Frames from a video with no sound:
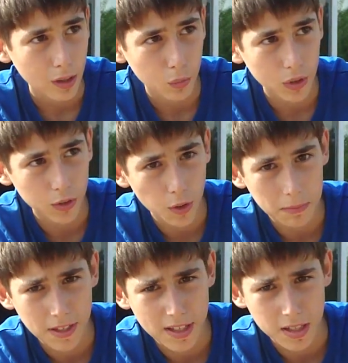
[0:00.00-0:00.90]
with
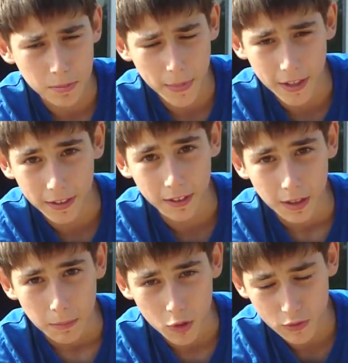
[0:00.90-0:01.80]
UMDs, but
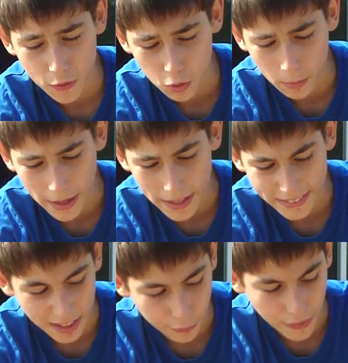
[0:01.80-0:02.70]
most few might
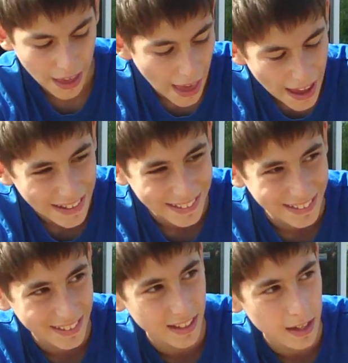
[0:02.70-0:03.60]
have
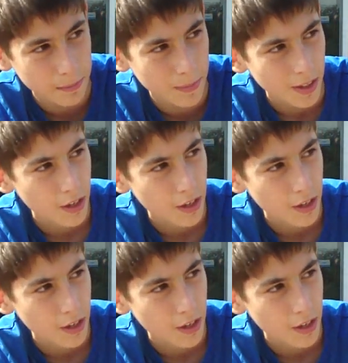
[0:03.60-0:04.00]
hacked them